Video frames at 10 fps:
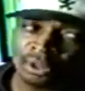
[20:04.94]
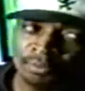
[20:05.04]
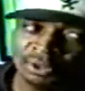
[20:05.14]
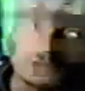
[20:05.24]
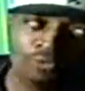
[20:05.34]

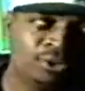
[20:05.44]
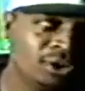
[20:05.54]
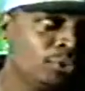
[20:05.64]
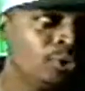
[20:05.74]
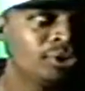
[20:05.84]
but the real
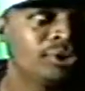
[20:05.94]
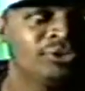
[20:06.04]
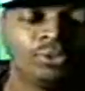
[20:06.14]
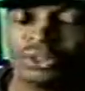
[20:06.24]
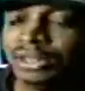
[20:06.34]
work is
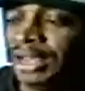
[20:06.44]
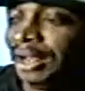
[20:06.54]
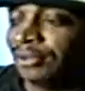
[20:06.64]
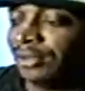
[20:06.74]
what counts.